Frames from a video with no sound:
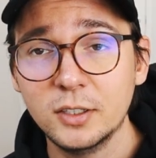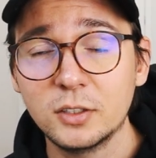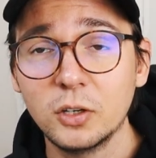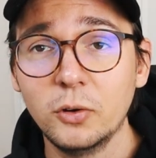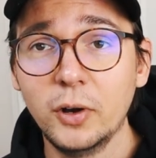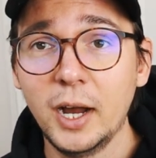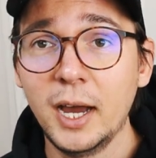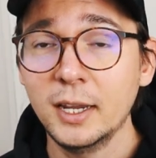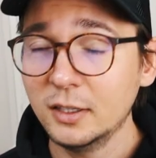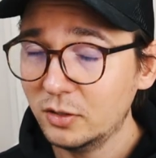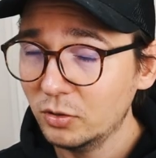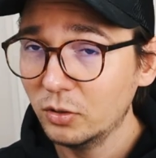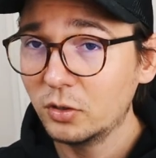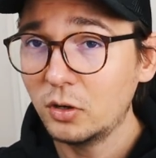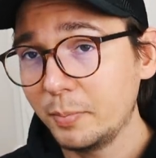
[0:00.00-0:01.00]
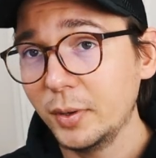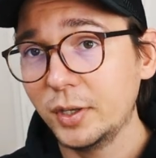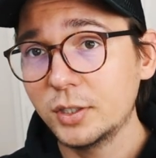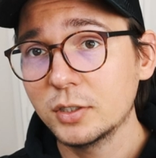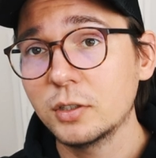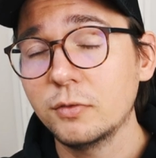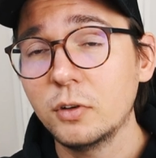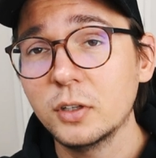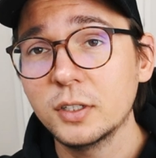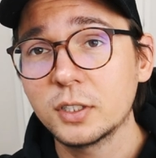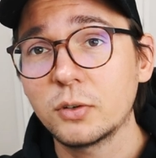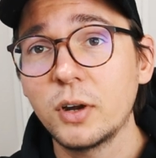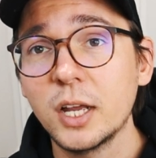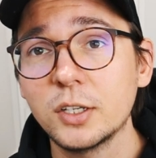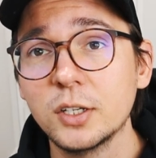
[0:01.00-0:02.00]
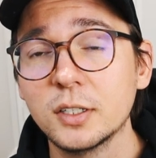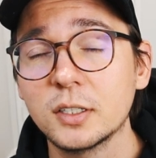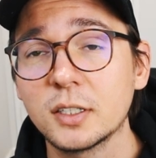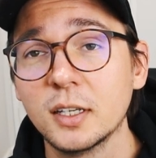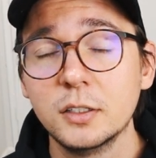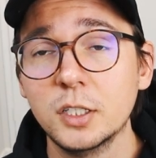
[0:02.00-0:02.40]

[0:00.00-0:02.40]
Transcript: So I took the pictures of all the scratches